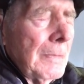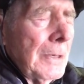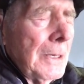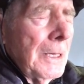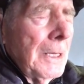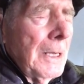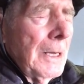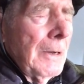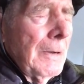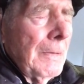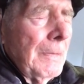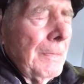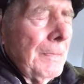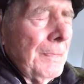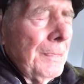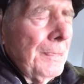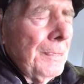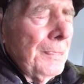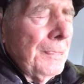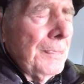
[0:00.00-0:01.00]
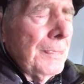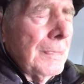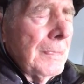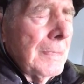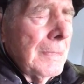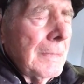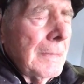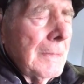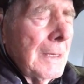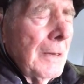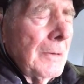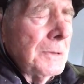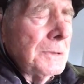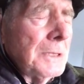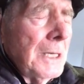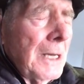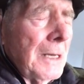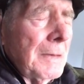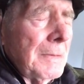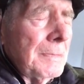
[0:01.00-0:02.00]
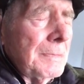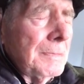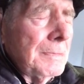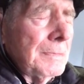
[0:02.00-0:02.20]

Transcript: But anyhow, that was that.